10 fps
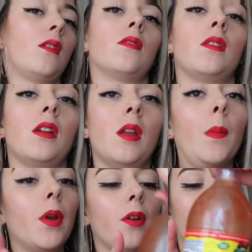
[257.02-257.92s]
then
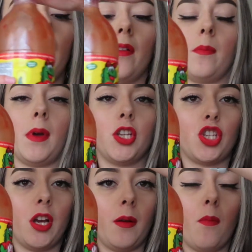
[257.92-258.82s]
I'm gonna grab my
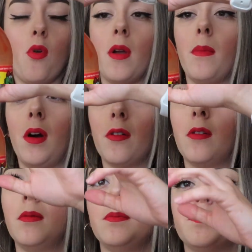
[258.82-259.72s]
chamoy bottle.